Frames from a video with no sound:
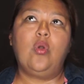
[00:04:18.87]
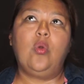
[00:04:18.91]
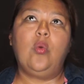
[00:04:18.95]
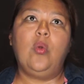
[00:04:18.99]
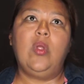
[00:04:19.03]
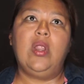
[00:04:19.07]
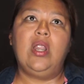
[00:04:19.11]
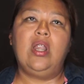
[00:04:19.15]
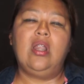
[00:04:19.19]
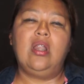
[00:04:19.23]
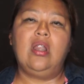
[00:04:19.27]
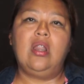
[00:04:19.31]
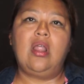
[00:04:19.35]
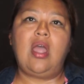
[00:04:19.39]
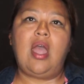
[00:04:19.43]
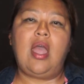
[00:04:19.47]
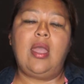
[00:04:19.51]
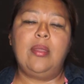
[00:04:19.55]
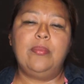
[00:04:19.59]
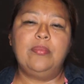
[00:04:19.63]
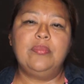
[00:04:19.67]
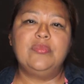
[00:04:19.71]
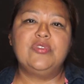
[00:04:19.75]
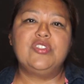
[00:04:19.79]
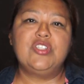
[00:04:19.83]
where
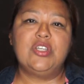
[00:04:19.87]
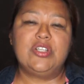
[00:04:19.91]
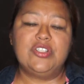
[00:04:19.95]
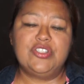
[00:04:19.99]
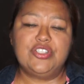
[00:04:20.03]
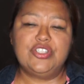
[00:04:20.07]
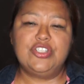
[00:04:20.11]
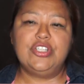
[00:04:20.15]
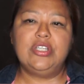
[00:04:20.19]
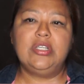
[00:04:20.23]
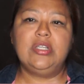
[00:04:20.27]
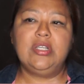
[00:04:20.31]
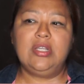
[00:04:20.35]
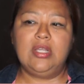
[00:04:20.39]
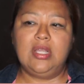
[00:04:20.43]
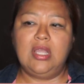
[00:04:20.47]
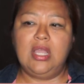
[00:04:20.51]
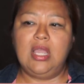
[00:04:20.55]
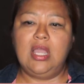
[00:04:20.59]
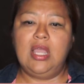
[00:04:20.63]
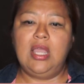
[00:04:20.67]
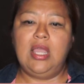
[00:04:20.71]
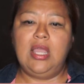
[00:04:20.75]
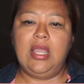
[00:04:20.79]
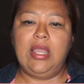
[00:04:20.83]
I'm searching
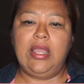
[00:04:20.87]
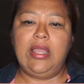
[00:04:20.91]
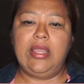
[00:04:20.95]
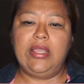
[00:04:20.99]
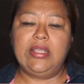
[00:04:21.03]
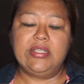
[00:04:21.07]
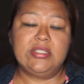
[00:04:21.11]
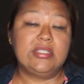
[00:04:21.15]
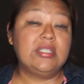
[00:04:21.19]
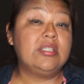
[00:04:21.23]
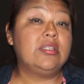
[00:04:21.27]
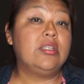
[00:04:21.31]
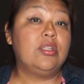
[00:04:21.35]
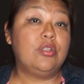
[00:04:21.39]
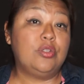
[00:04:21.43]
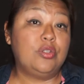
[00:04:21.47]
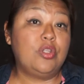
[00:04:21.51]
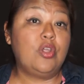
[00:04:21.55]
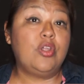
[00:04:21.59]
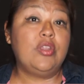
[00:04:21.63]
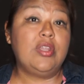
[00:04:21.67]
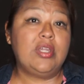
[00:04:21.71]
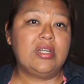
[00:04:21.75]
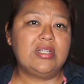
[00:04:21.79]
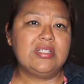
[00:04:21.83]
is in
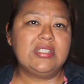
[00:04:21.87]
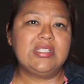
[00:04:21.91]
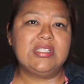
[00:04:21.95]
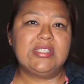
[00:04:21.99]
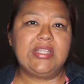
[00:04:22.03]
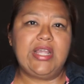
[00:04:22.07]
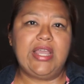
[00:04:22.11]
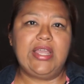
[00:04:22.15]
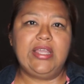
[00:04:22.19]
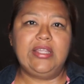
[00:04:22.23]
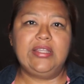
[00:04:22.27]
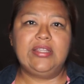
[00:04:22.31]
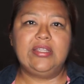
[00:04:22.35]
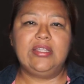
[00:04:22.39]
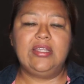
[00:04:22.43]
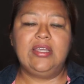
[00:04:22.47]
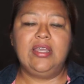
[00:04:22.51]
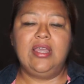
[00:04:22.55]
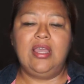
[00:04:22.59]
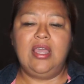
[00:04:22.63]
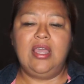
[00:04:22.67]
another state,